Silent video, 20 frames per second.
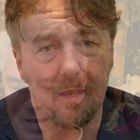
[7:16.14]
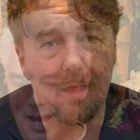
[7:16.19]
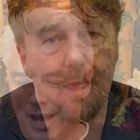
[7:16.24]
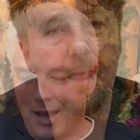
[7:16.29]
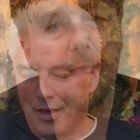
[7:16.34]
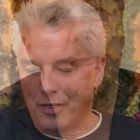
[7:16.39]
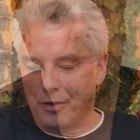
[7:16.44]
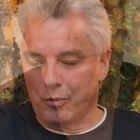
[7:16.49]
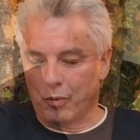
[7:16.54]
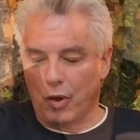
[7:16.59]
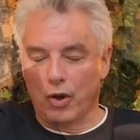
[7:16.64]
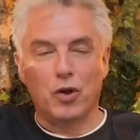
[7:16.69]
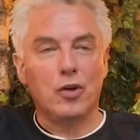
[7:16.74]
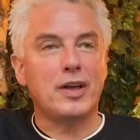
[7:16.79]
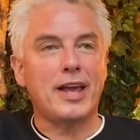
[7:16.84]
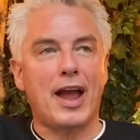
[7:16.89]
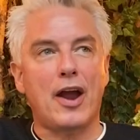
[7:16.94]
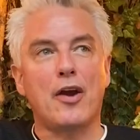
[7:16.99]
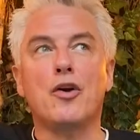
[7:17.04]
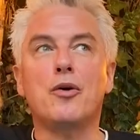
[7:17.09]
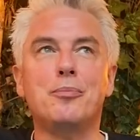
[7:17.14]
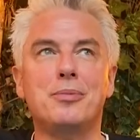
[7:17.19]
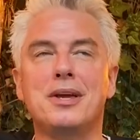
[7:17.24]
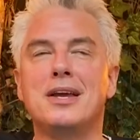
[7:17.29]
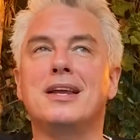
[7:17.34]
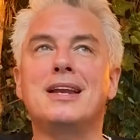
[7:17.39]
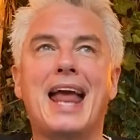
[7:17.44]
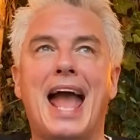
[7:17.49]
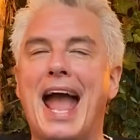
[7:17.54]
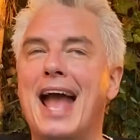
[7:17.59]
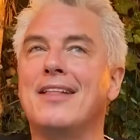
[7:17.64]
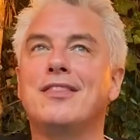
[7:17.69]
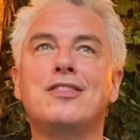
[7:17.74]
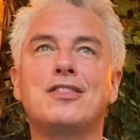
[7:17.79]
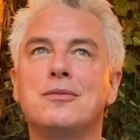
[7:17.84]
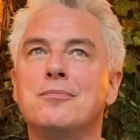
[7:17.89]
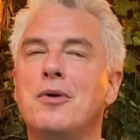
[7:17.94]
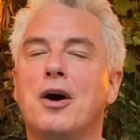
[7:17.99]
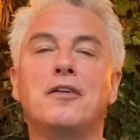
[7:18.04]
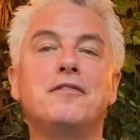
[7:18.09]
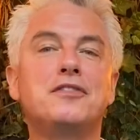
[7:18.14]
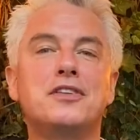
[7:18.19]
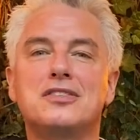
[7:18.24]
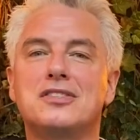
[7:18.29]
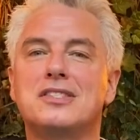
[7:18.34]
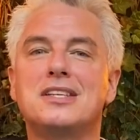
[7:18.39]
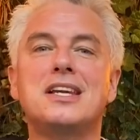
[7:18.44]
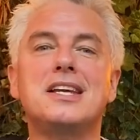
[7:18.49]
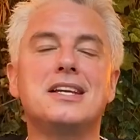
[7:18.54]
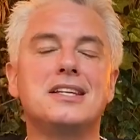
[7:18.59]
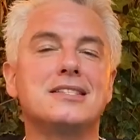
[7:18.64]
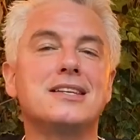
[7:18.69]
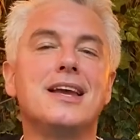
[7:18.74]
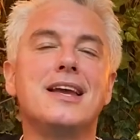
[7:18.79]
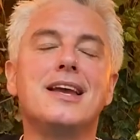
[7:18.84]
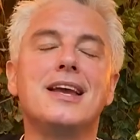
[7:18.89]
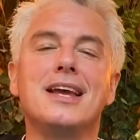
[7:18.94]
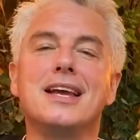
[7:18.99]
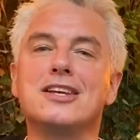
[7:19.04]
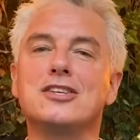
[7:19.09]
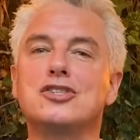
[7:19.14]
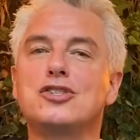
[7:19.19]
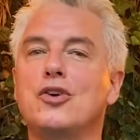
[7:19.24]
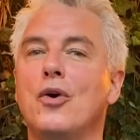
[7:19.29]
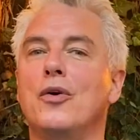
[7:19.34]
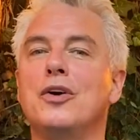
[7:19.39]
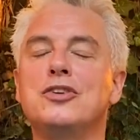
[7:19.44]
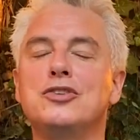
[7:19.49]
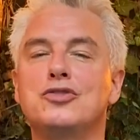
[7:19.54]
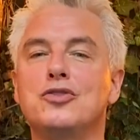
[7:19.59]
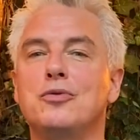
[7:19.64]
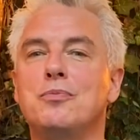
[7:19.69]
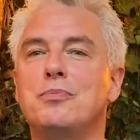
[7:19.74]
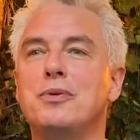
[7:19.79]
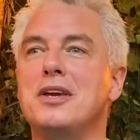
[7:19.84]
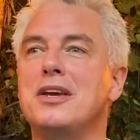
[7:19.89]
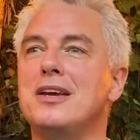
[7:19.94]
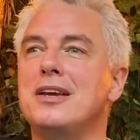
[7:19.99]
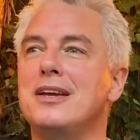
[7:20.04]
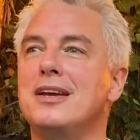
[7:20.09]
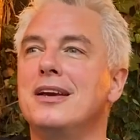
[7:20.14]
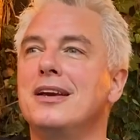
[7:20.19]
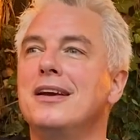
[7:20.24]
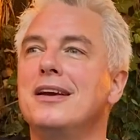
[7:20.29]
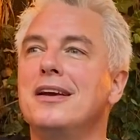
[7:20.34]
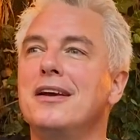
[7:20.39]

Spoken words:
Yeah, the Royal Caribbean Anthem of the Seas is going to be